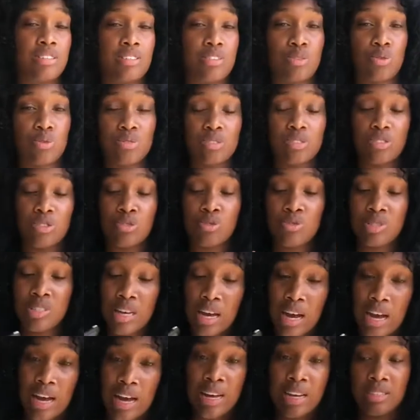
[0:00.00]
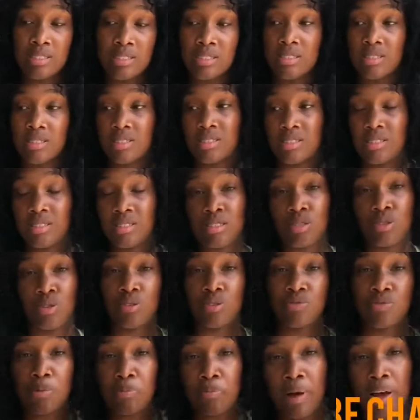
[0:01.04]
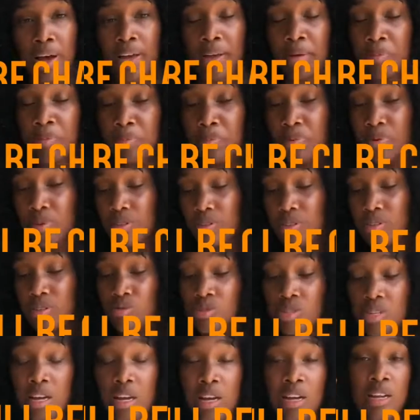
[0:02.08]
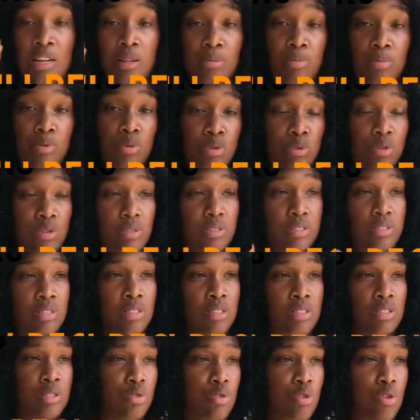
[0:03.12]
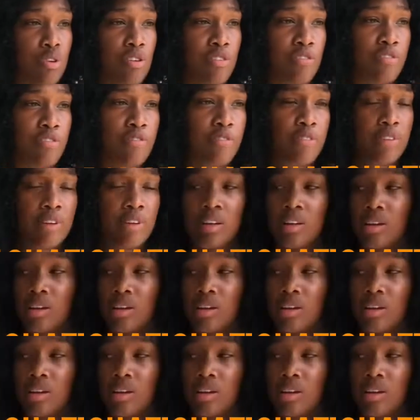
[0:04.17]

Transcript: Don't use your hand to turn off the pipe. Use your elbow, turn it off.